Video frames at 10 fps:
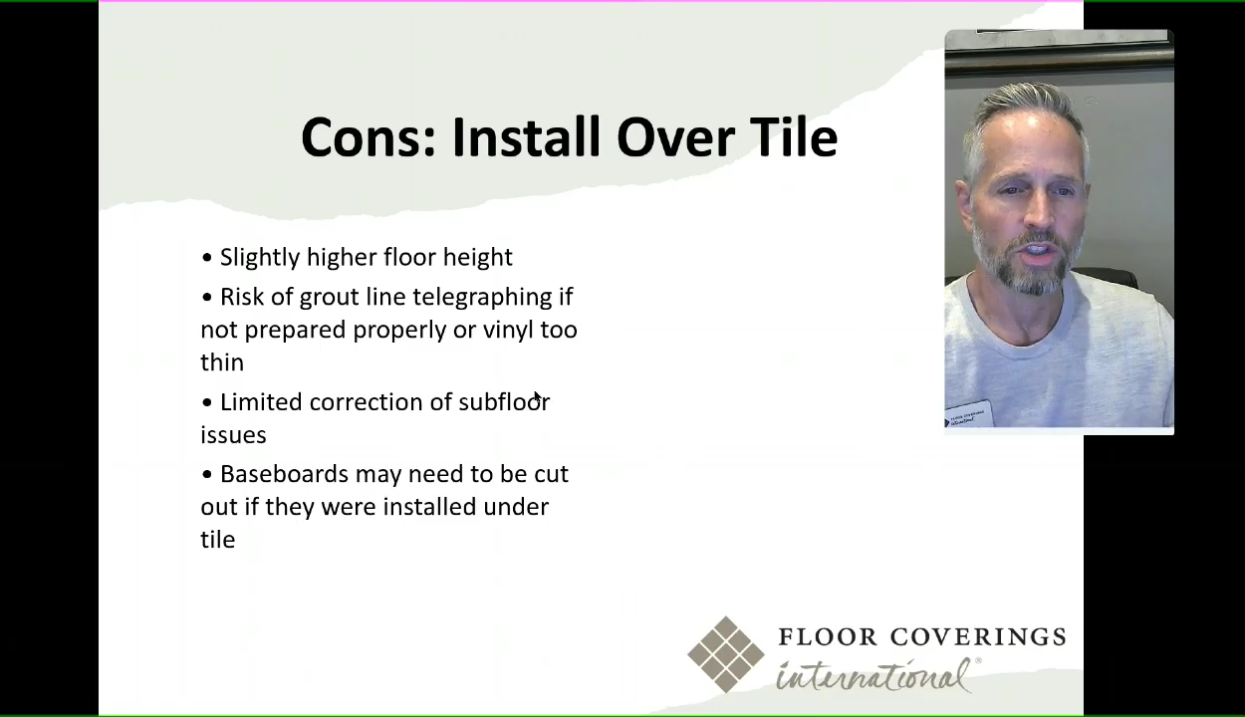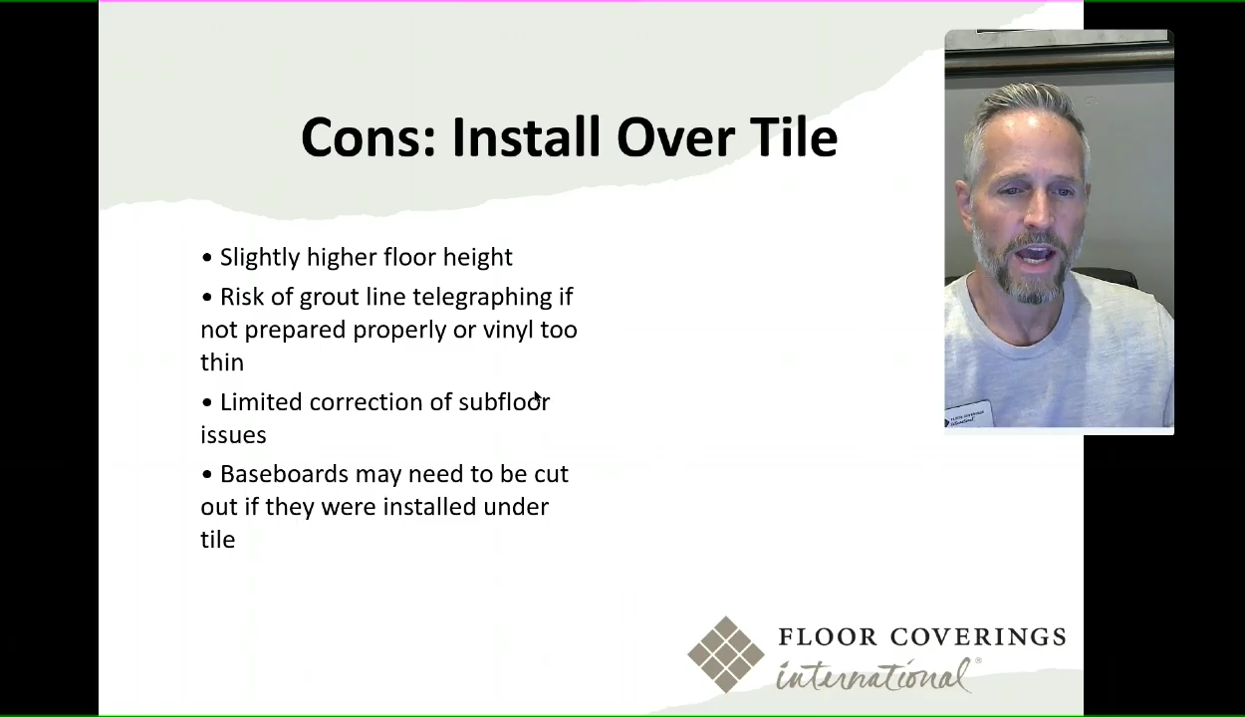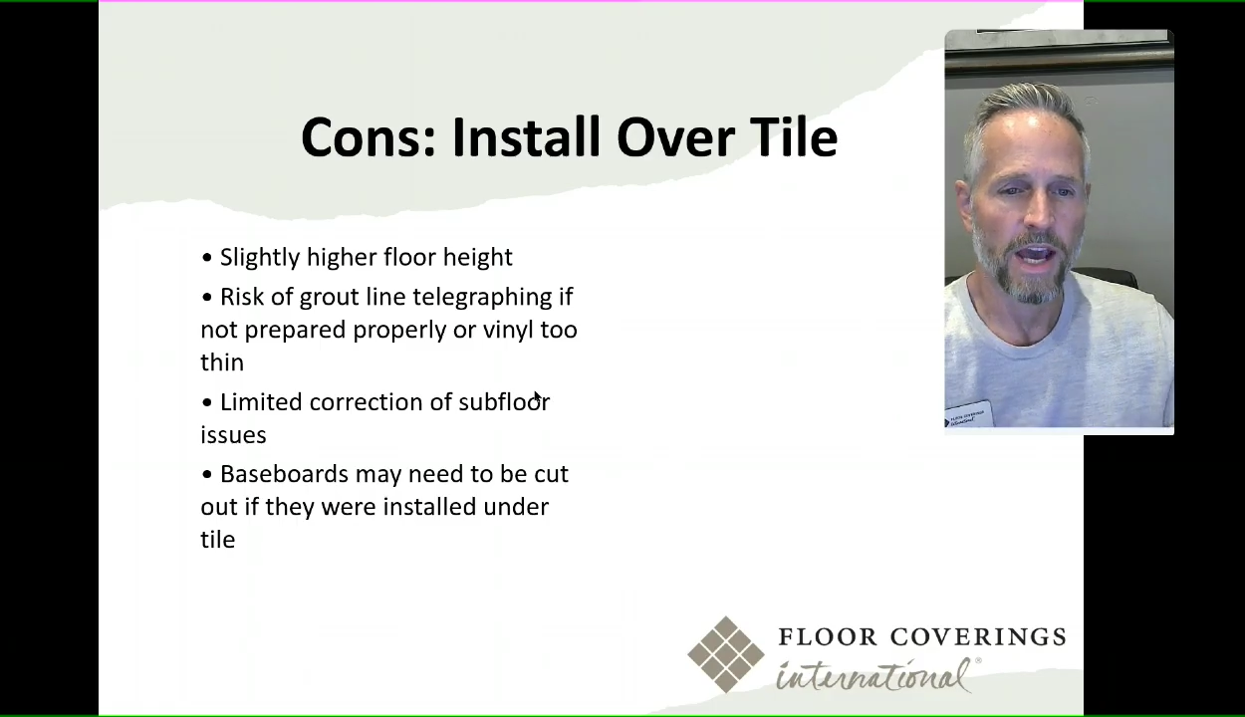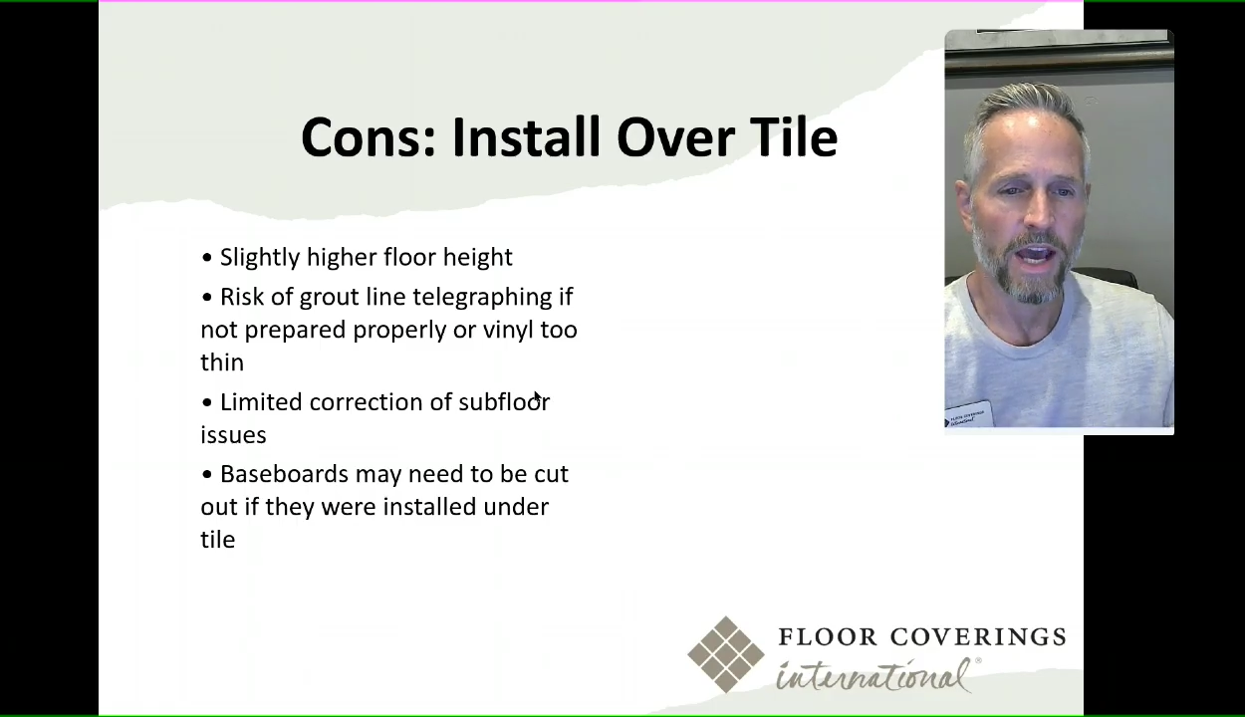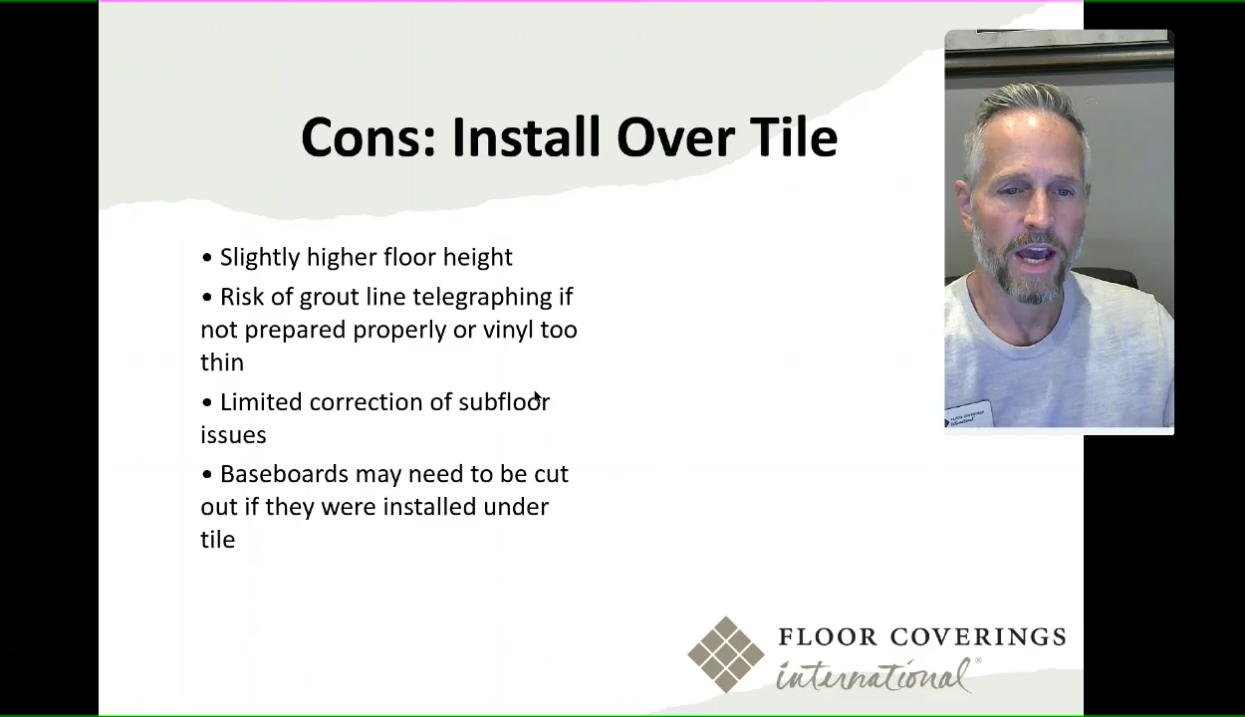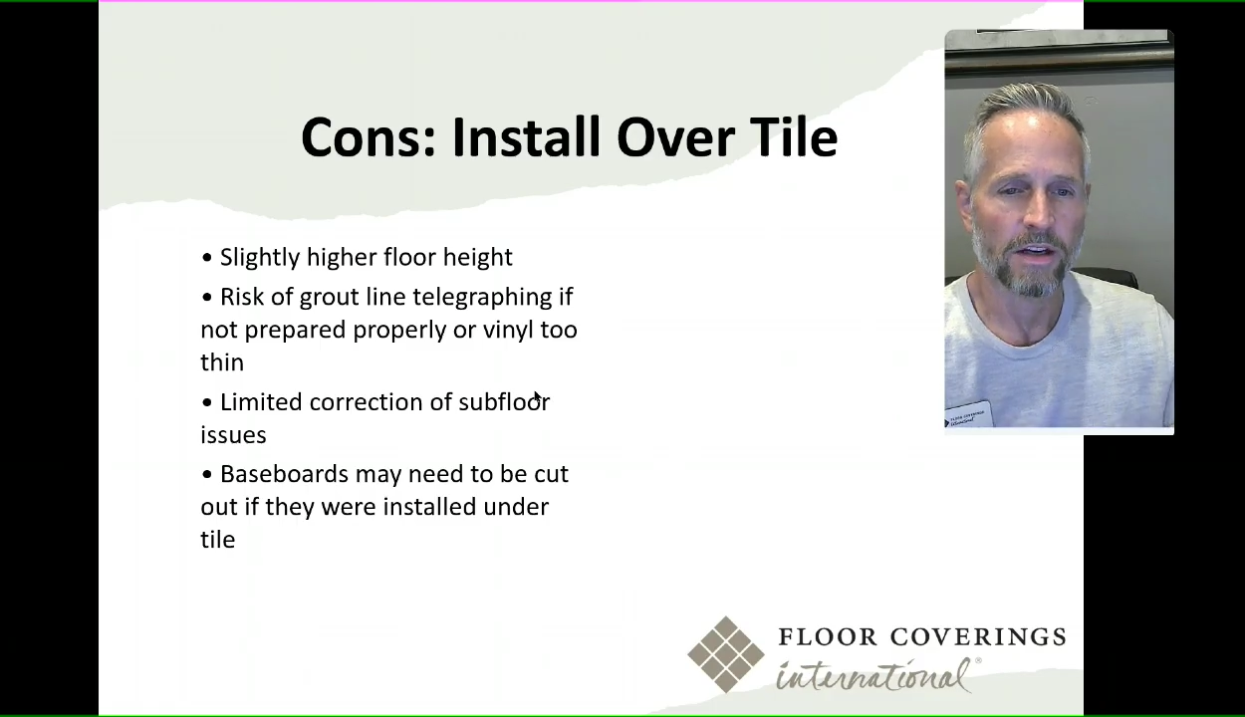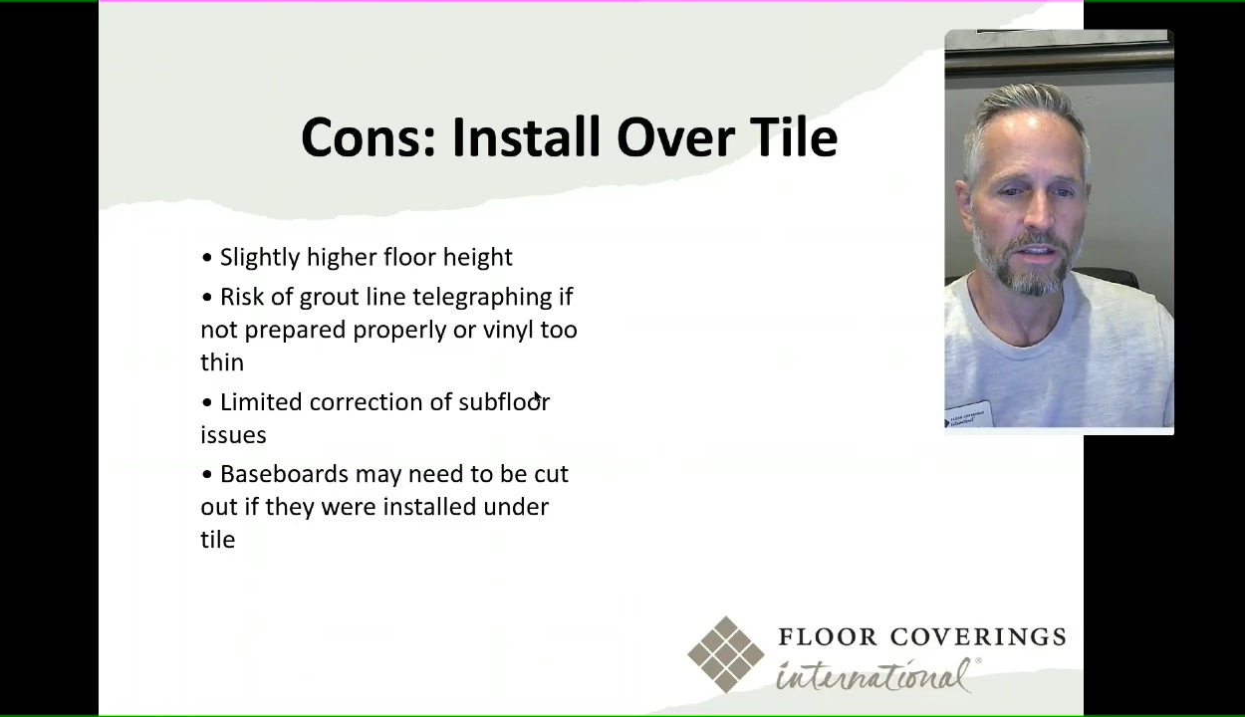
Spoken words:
on there.